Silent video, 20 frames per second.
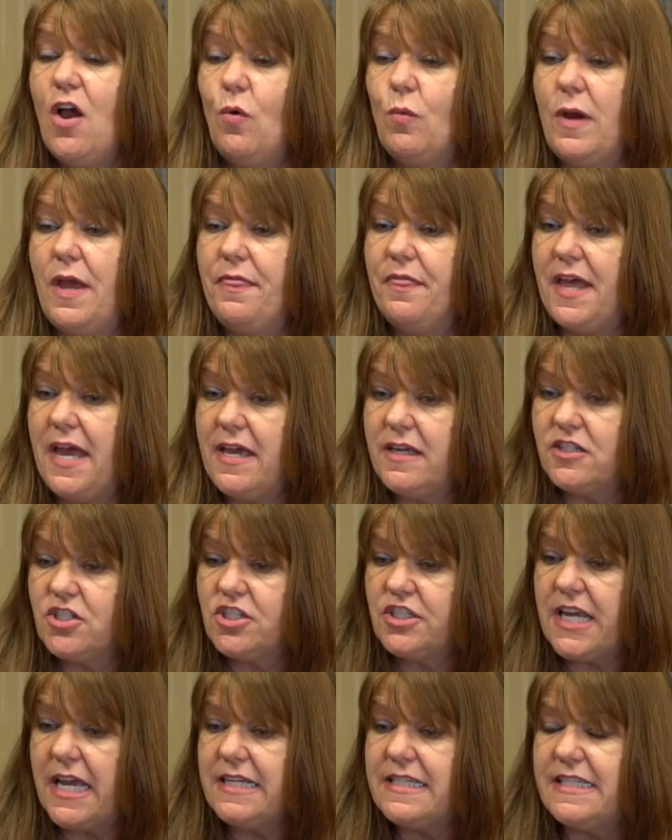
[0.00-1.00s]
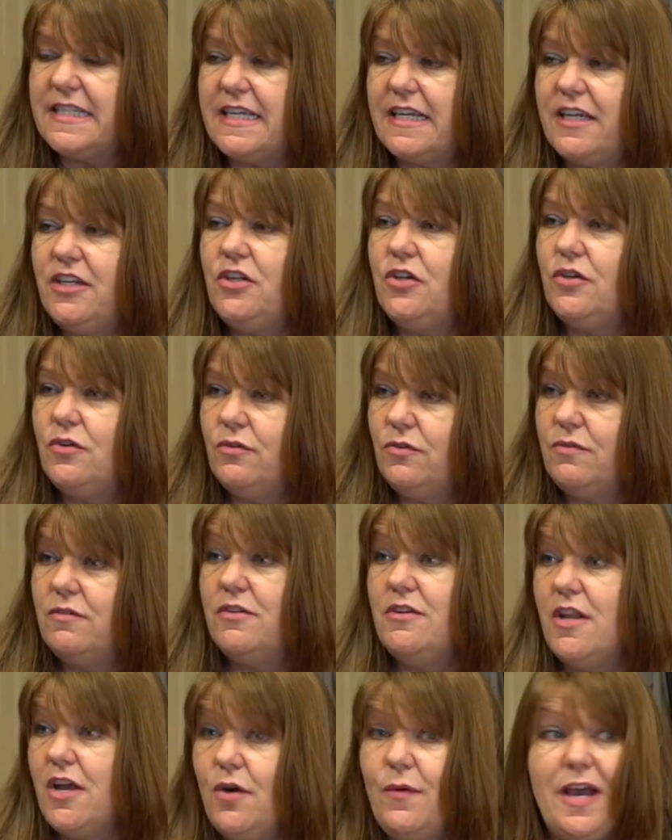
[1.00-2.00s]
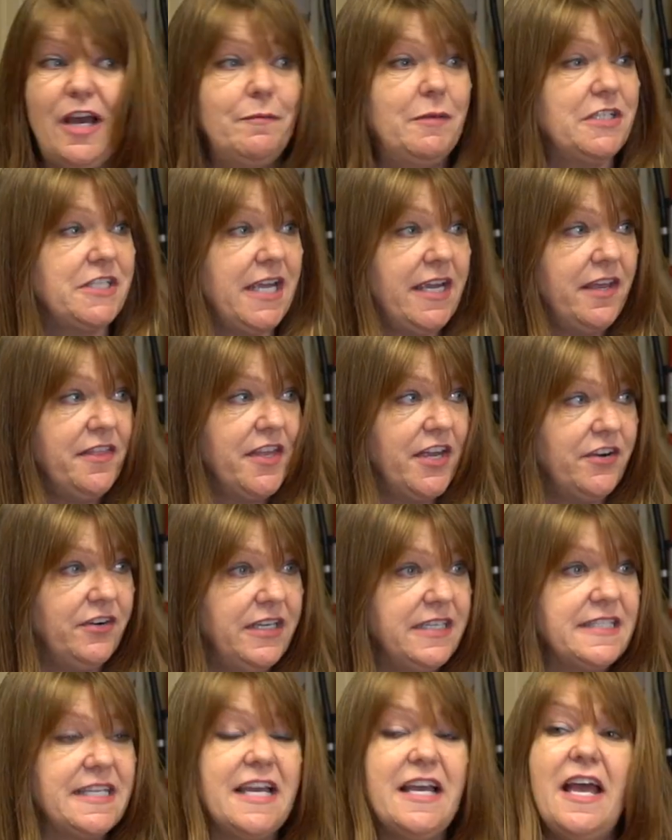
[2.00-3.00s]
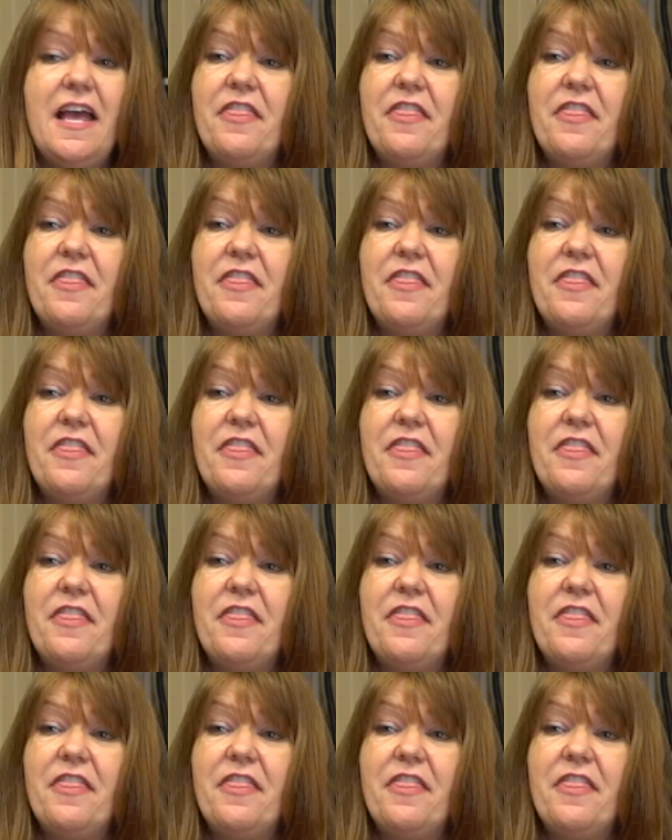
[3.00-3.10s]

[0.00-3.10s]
When they're shedding, you know how much hair there is,